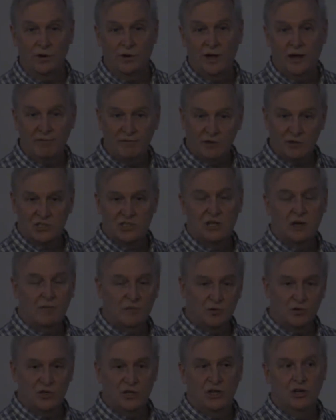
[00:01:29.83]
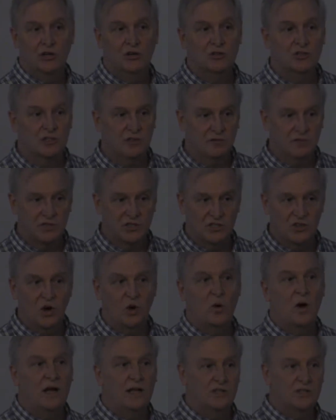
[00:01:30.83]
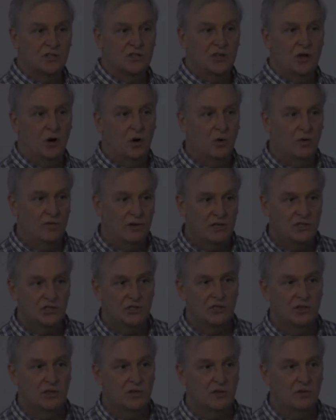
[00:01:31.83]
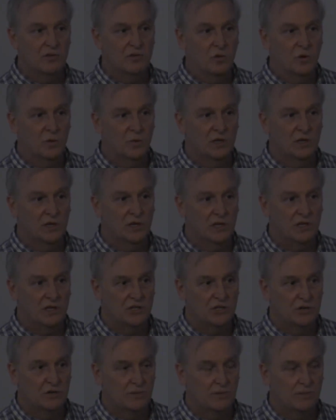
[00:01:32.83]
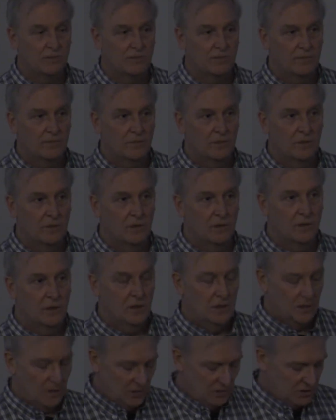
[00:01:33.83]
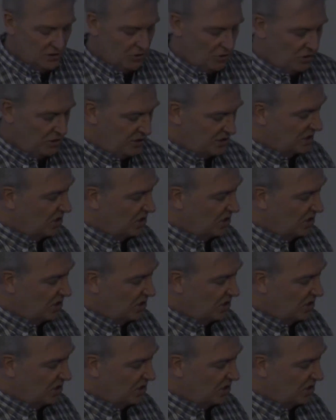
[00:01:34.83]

And after several years of snow on snow, eventually you'll form a glacier. So these